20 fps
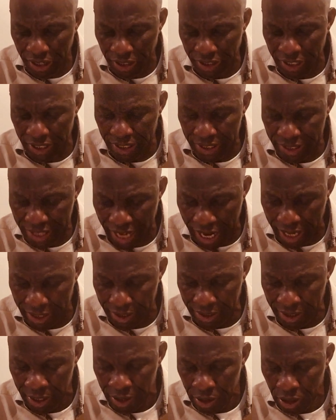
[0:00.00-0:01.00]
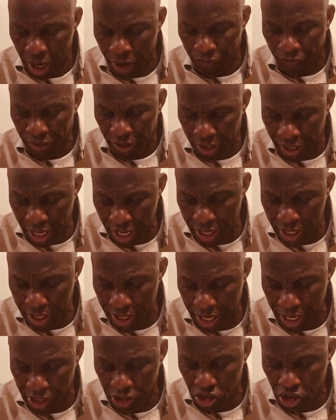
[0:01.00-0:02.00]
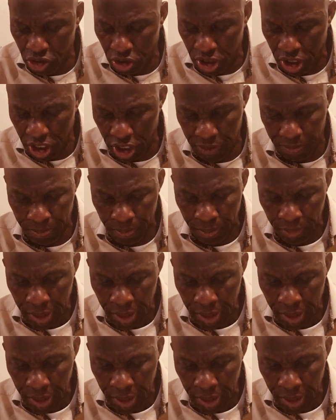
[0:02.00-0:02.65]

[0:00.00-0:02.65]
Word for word: the land of Canaan to him